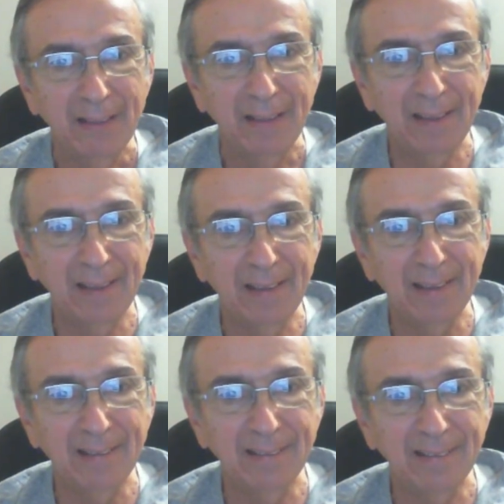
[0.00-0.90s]

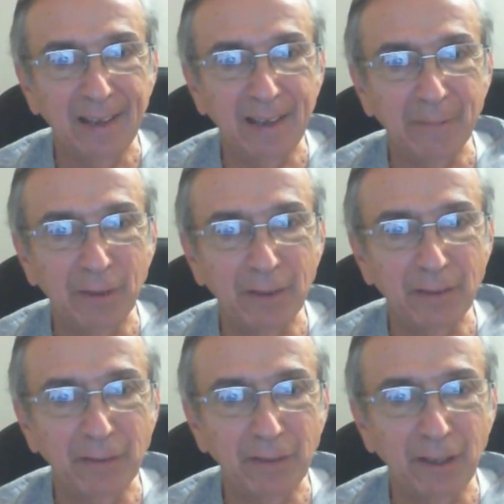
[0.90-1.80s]
And I'm going
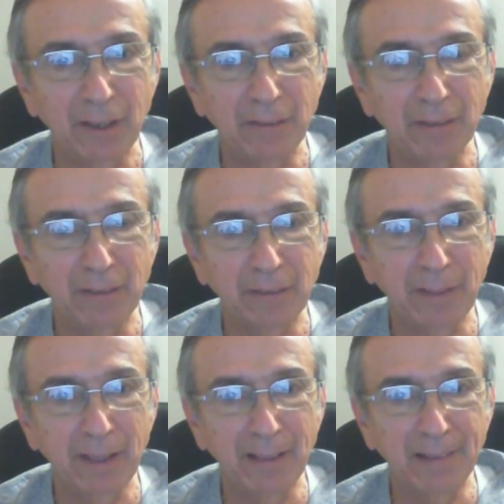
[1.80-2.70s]
to try to
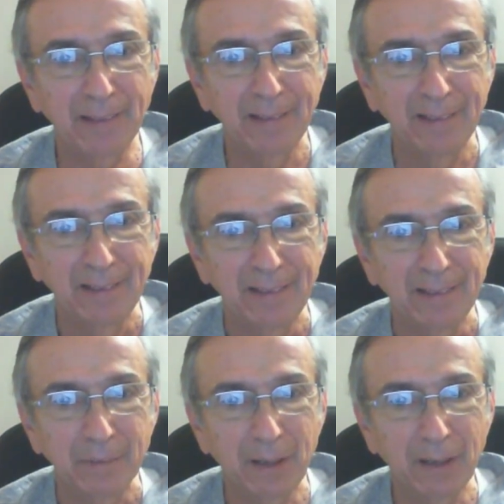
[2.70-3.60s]
explain
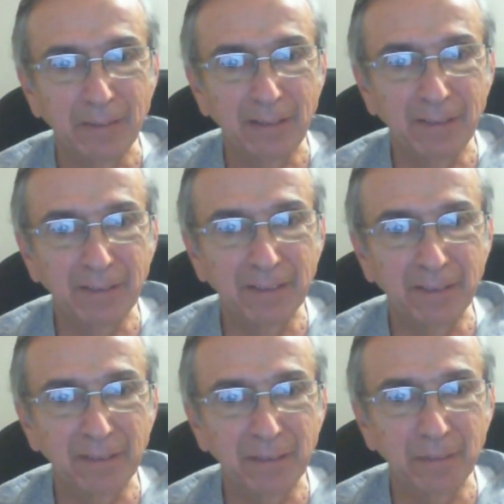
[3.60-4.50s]
my
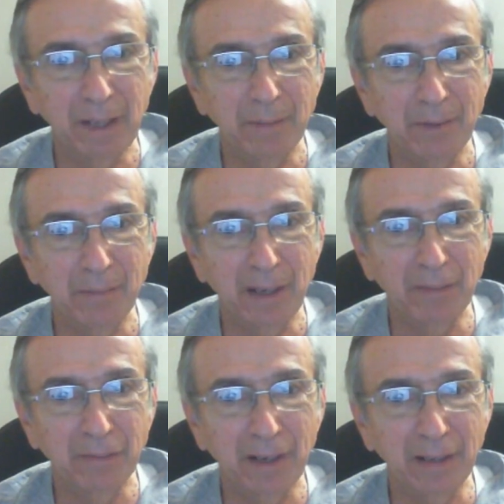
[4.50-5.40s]
reasons, and maybe by
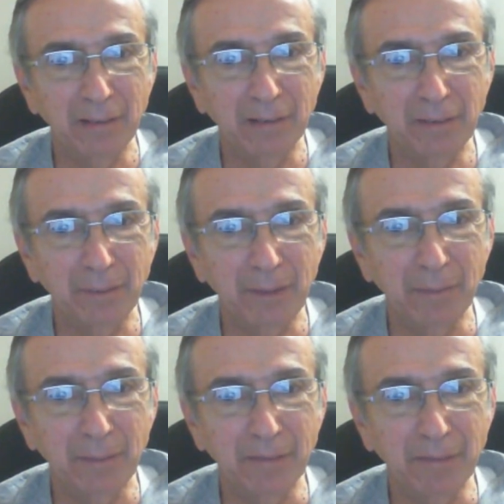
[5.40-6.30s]
trying to
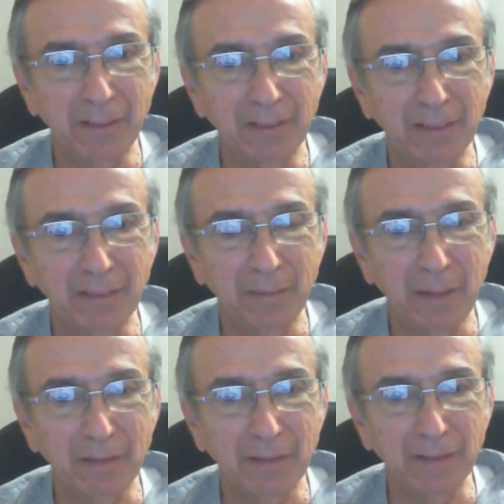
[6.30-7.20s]
explain my reasons,
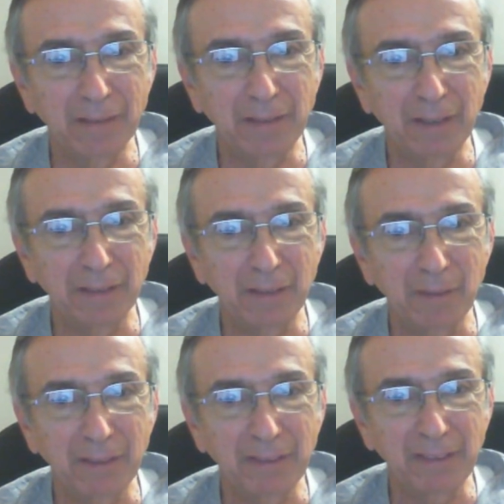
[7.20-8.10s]
better understand them
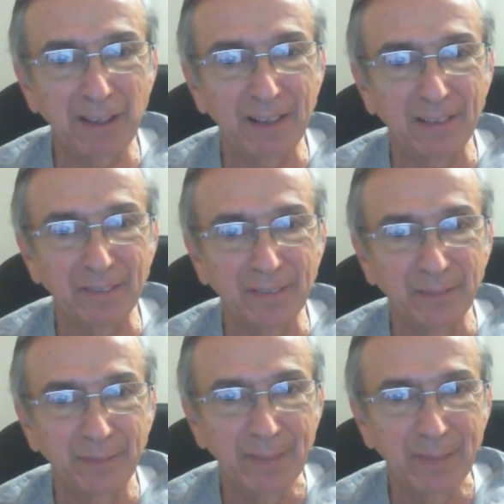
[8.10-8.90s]
myself.